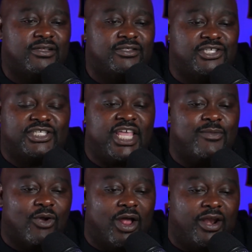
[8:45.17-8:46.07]
Just keep
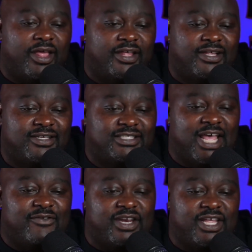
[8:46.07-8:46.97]
running it.
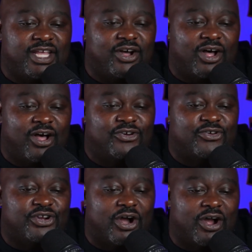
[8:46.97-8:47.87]
Devin Neal, 100
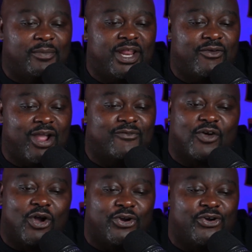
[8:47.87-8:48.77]
yards. I mean, they ran for
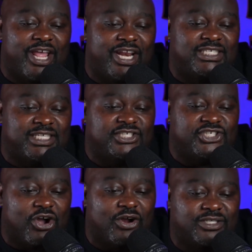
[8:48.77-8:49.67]
186
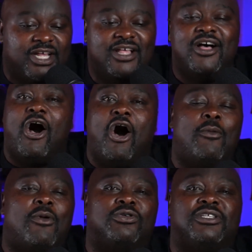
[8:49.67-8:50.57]
yards.
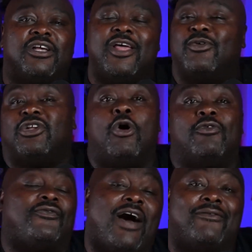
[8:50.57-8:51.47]
Almost, it was over
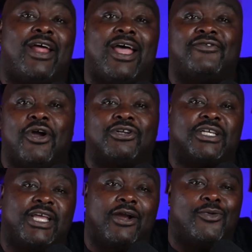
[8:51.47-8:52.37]
5.5 yards a
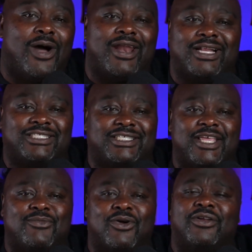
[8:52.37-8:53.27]
carry. Why not just
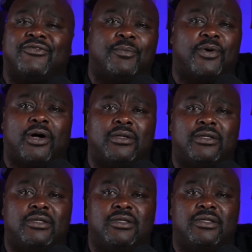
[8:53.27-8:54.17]
keep running the football?
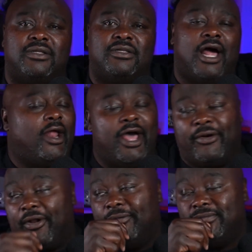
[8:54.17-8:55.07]
I
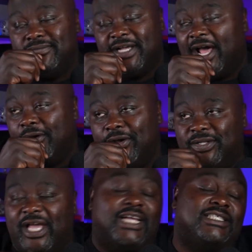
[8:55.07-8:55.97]
don't know.
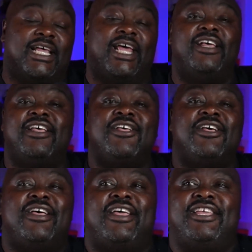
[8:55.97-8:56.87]
Like I said,
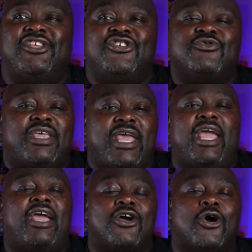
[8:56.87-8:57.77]
you
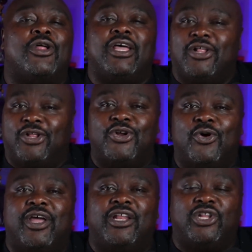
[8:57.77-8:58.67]
can't go to
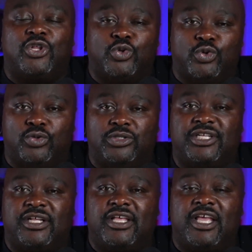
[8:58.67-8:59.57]
Illinois and lose
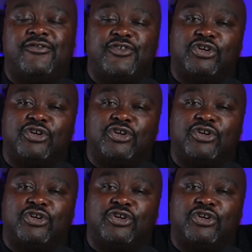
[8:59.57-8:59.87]
if you're